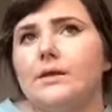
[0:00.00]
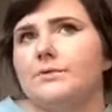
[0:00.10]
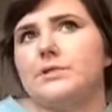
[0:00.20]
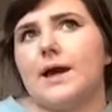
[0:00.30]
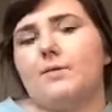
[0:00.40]
It
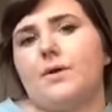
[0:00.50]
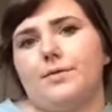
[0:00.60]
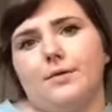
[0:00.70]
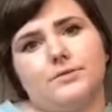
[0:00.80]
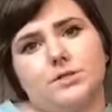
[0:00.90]
was kind of one
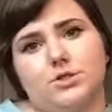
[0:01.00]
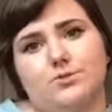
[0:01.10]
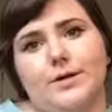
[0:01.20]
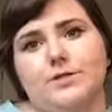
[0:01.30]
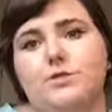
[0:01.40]
of those
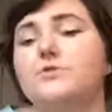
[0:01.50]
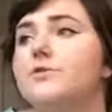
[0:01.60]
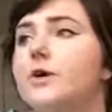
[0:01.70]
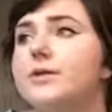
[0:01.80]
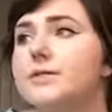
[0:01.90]
situations
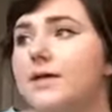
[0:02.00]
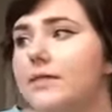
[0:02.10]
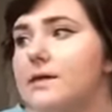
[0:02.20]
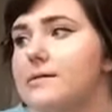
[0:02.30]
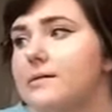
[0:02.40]
for us, I
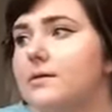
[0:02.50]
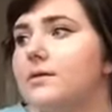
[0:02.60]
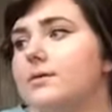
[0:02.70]
think.